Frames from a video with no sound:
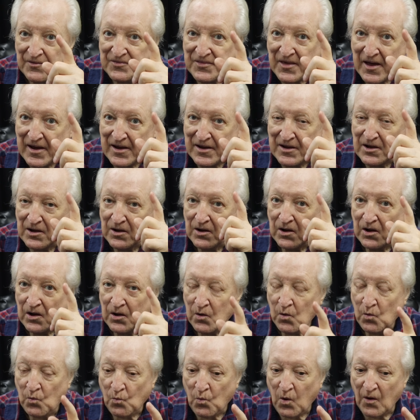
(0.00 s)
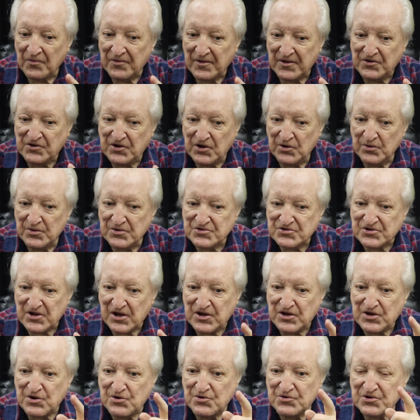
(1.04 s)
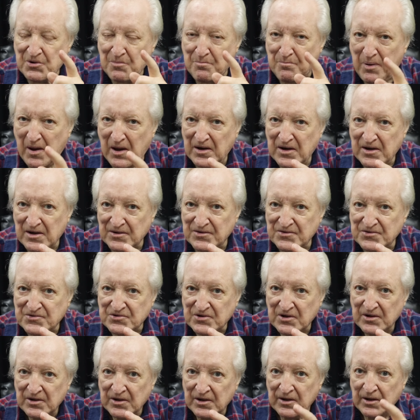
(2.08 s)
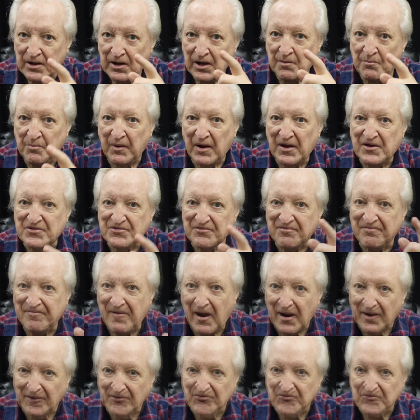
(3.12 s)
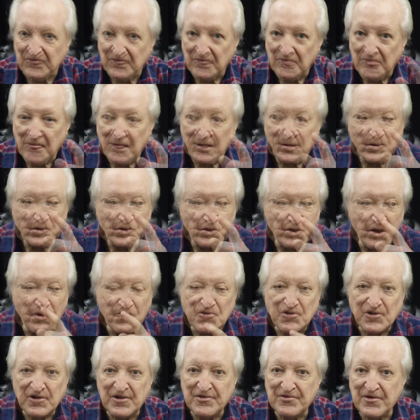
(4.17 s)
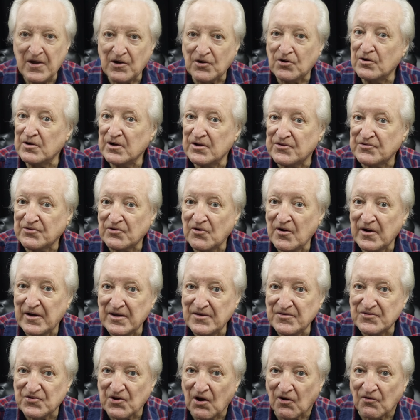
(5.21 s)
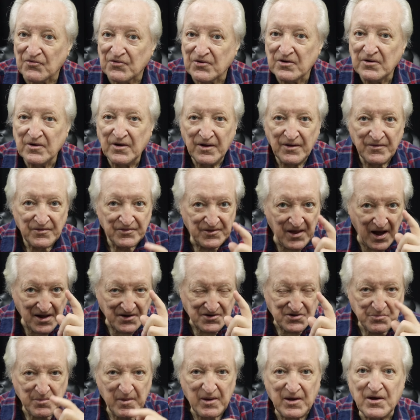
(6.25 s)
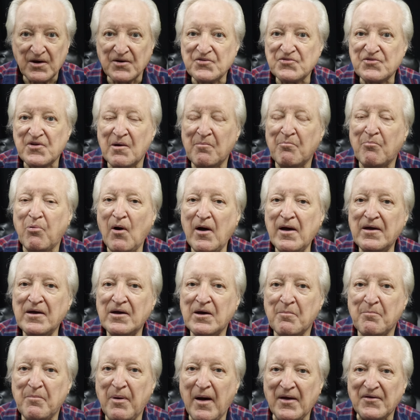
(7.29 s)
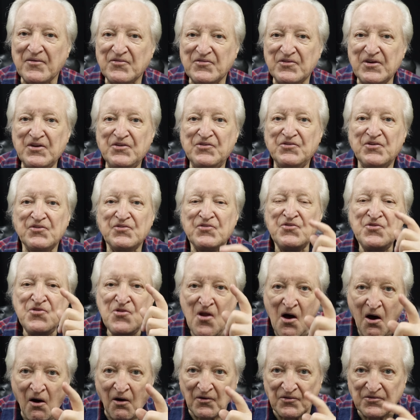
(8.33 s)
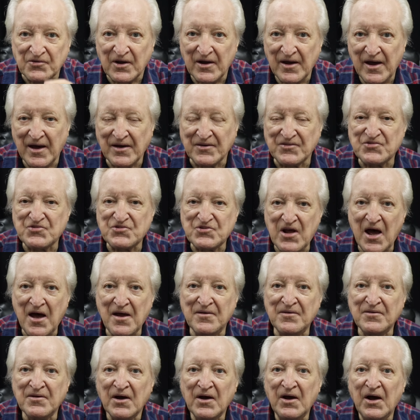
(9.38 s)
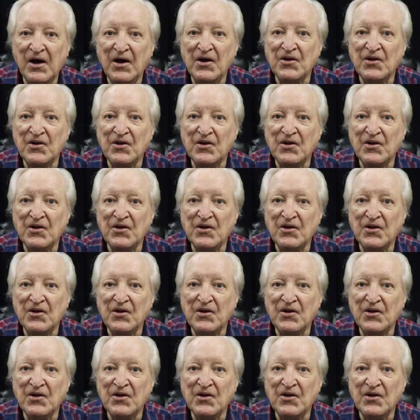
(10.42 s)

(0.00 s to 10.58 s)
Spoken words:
What they do is they use opinions in place of facts. Usually they're good at throwing insults. That's because their brain capacity does not extend